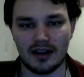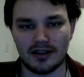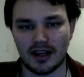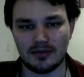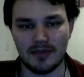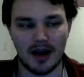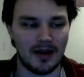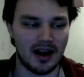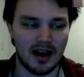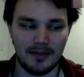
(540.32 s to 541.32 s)
talk to you
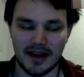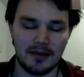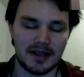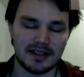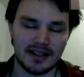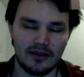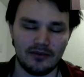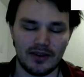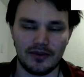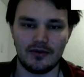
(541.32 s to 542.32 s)
about my demi
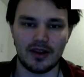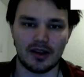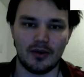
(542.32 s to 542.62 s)
stuff if you really